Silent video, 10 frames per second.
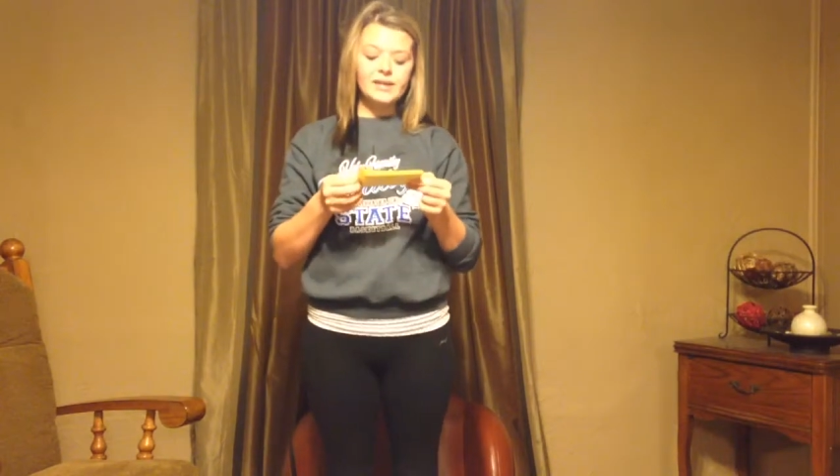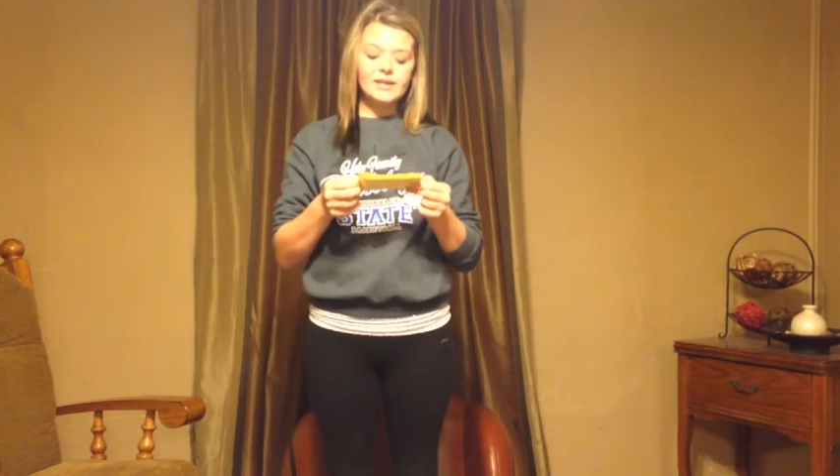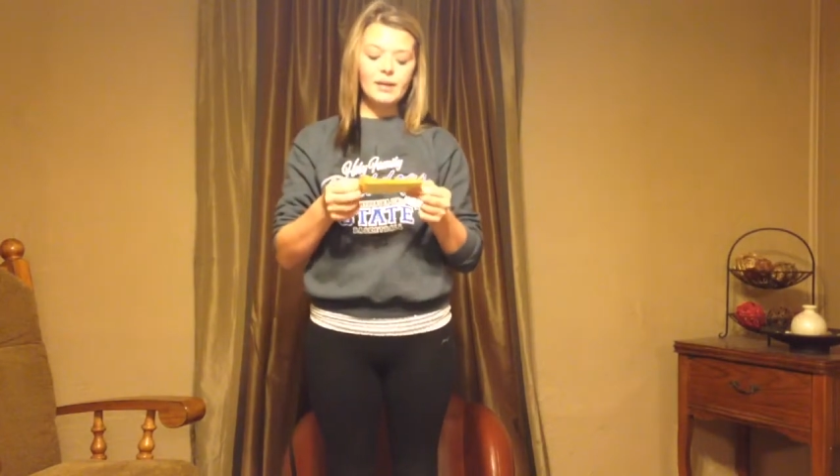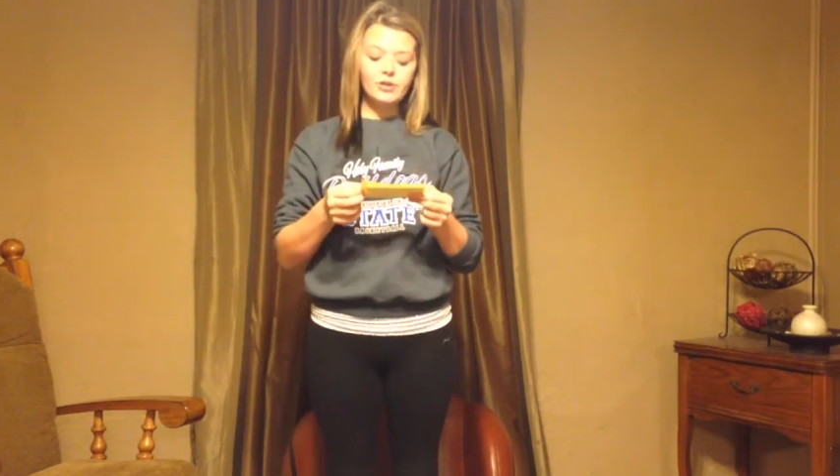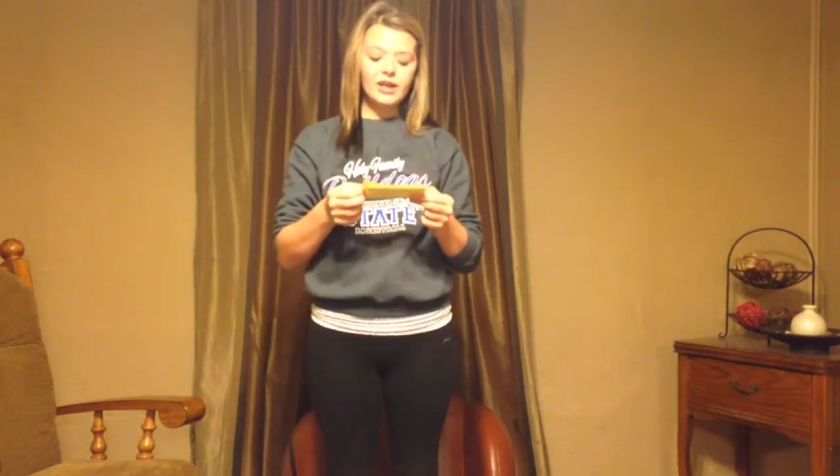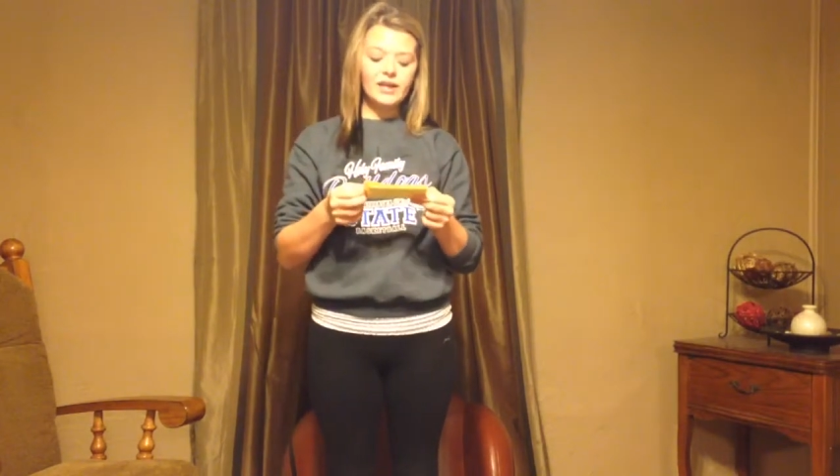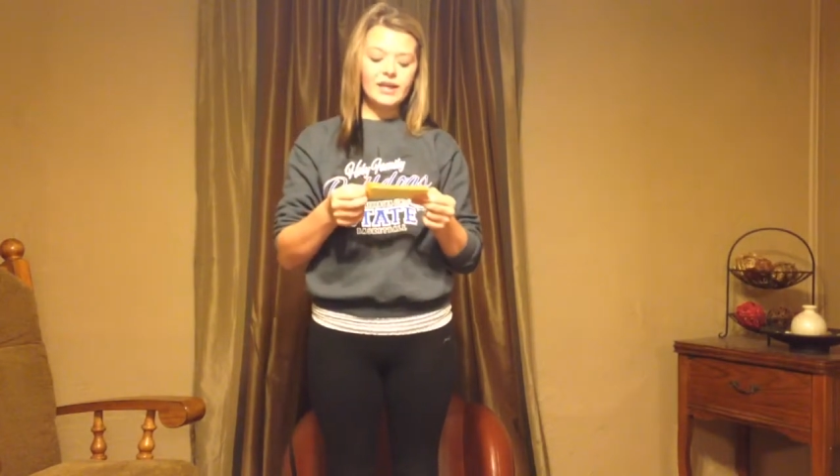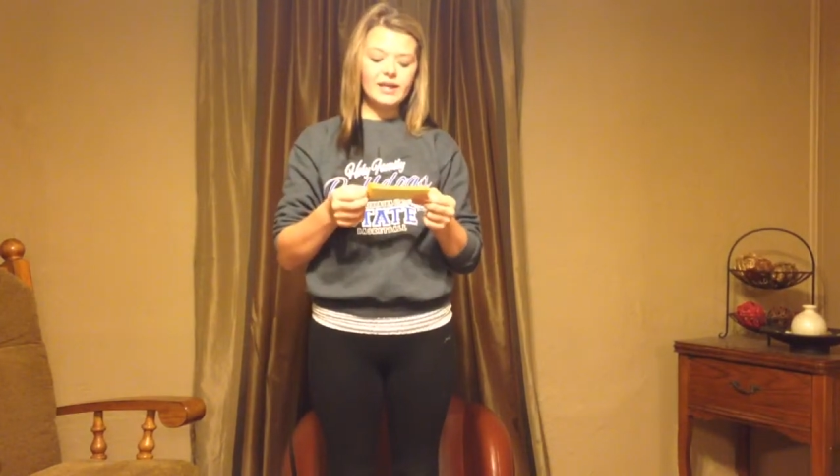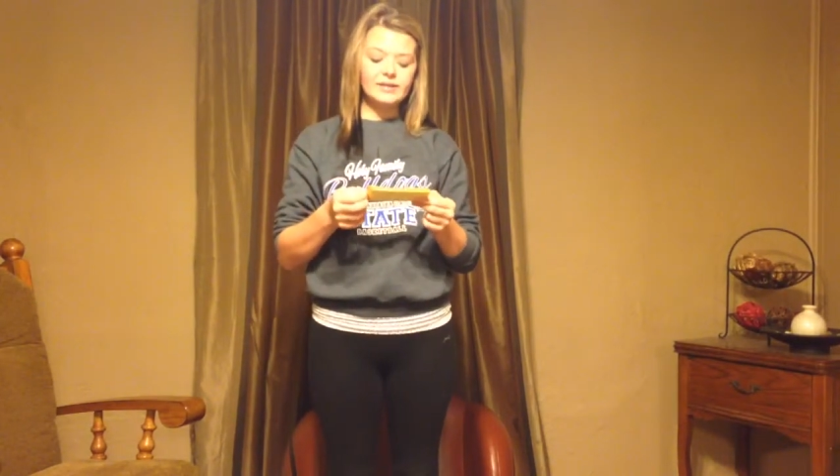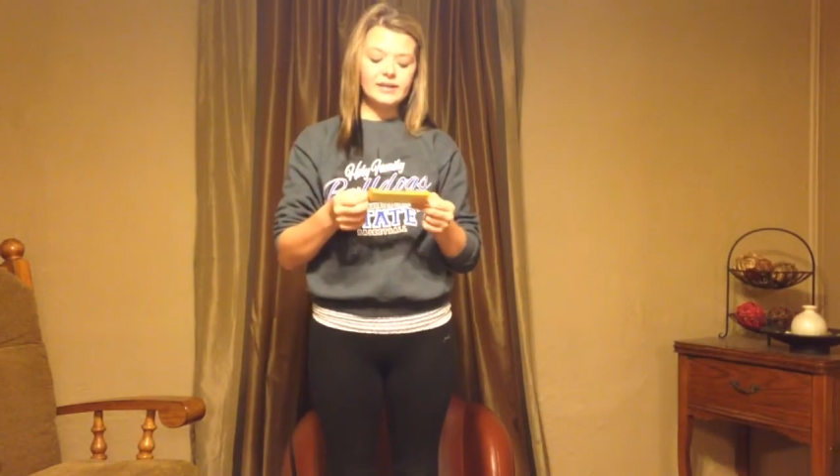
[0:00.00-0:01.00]
Snapchat
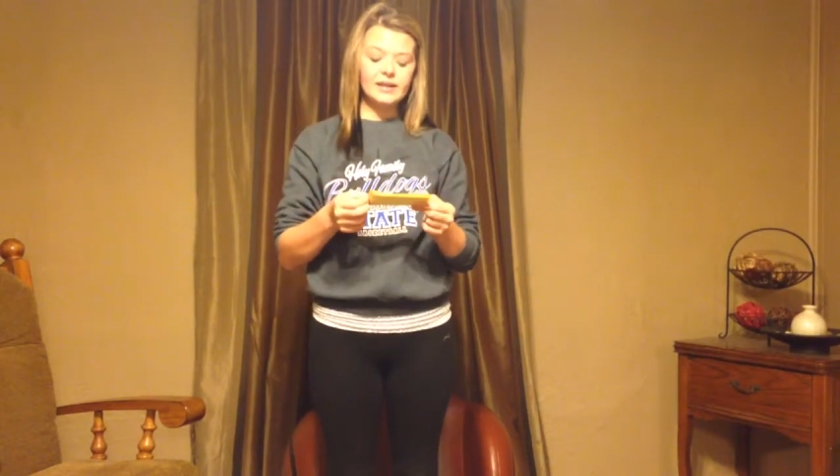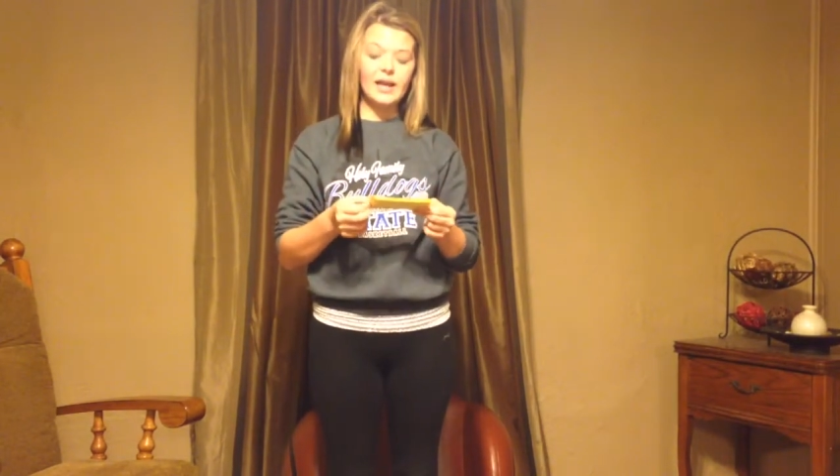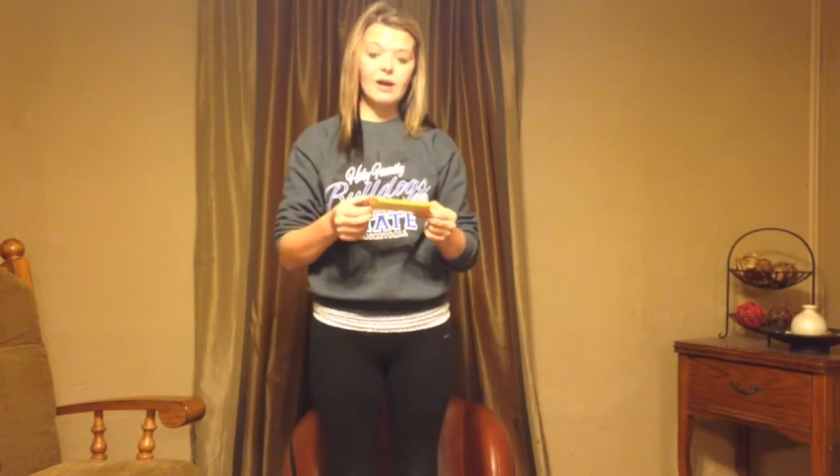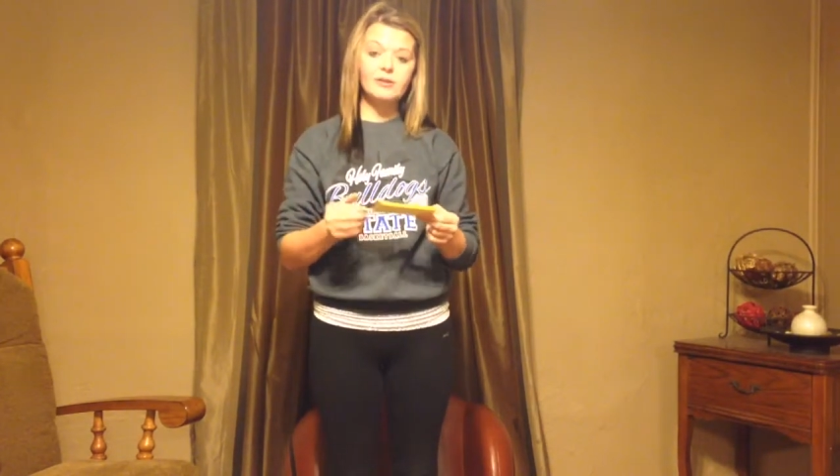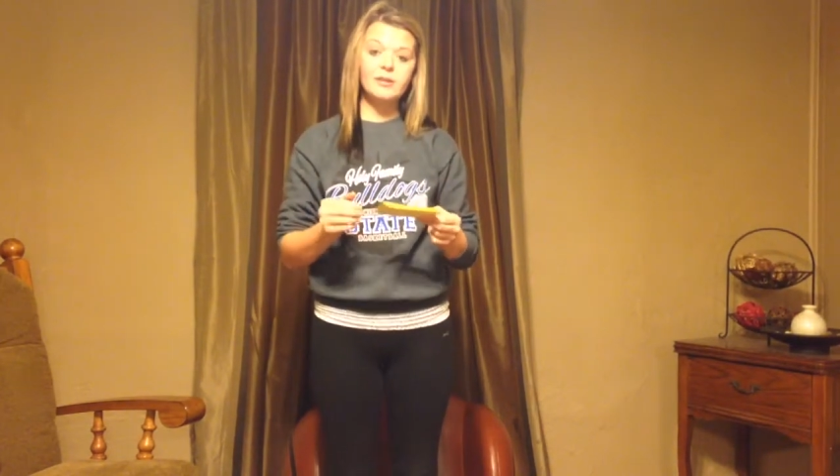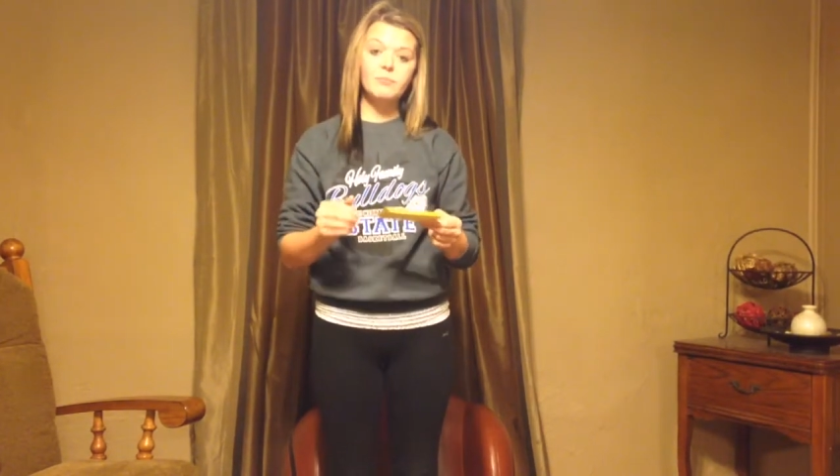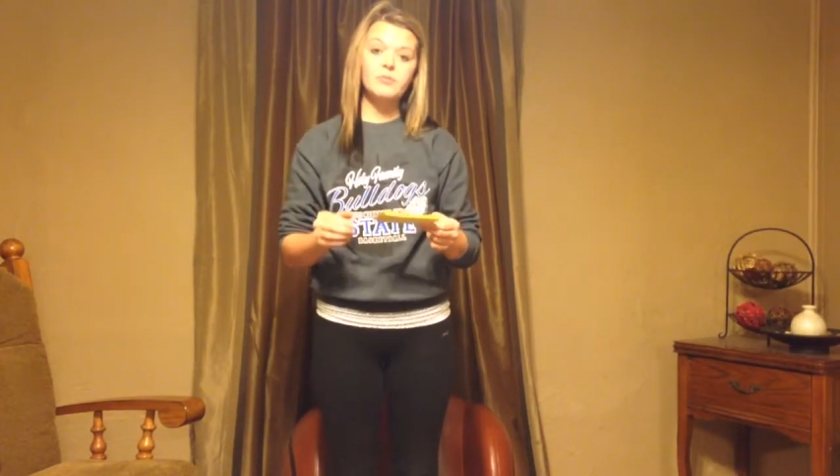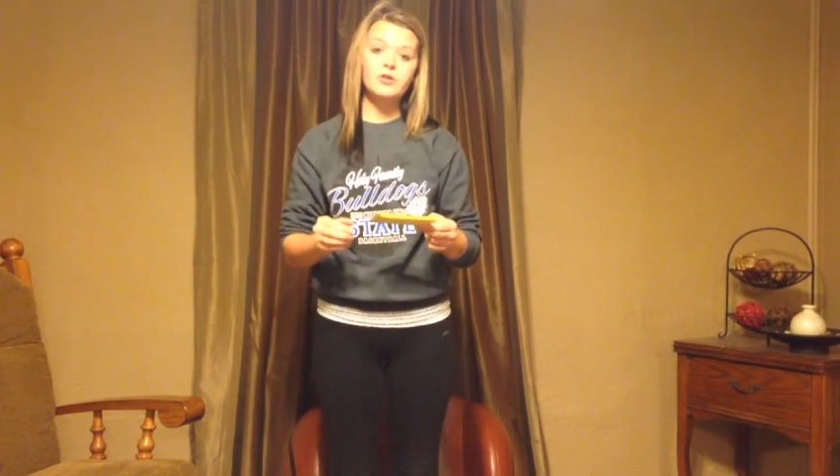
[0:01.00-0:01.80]
Kids allows the